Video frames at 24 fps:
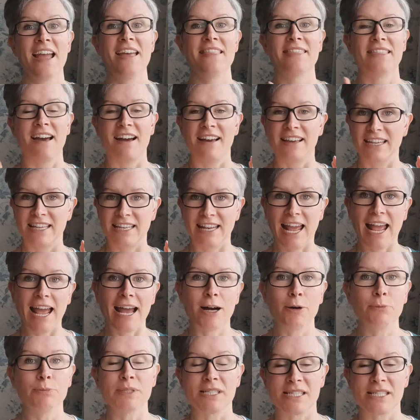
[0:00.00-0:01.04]
that I can
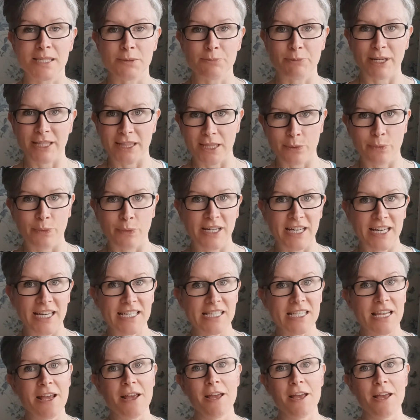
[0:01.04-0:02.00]
help to spread the word